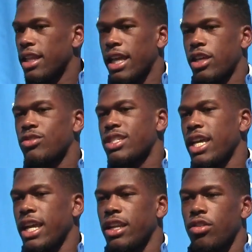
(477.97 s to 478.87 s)
Like you've
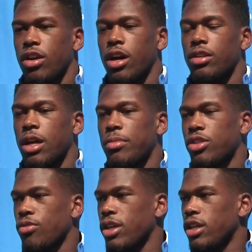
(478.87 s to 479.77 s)
seen uh, number
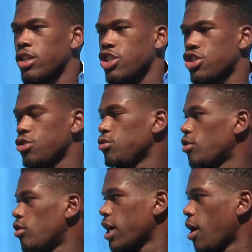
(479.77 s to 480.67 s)
three shoot
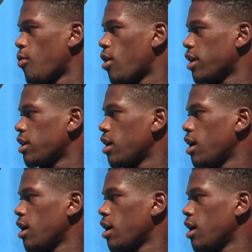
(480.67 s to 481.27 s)
on that one